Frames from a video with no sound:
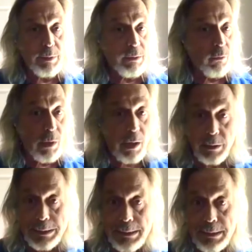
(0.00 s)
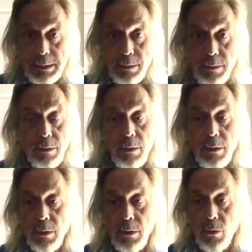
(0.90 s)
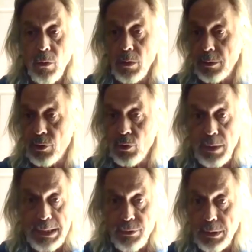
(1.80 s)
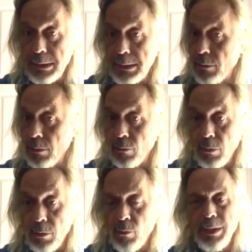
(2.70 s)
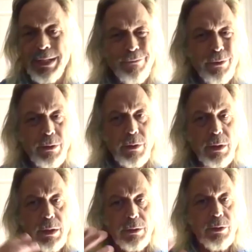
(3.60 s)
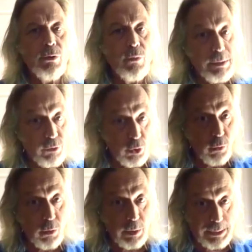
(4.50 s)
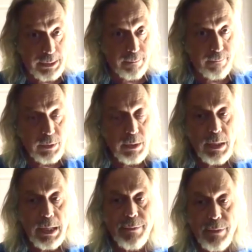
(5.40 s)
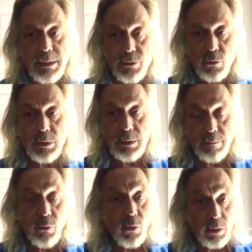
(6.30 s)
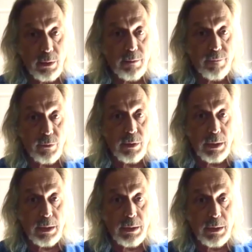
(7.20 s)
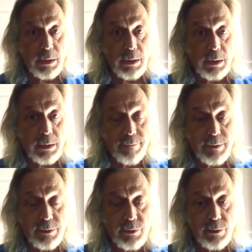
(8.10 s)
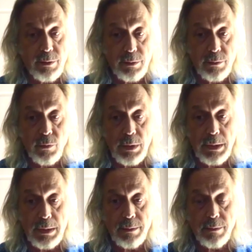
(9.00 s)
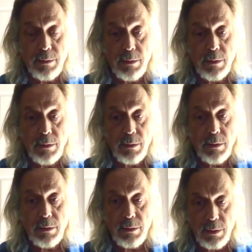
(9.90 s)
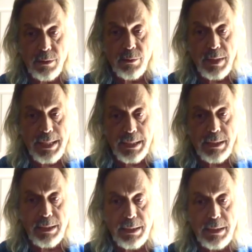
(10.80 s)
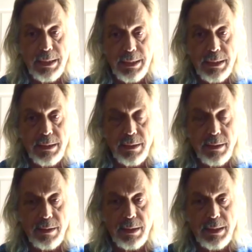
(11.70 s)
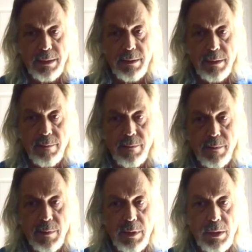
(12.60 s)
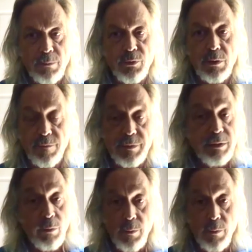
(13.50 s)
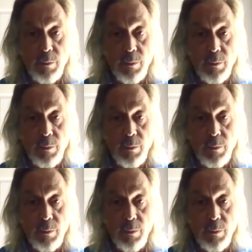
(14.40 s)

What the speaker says: bit of walking or stretching or whatever you enjoy. I think it's real important for all of us to do that, and it helps you feel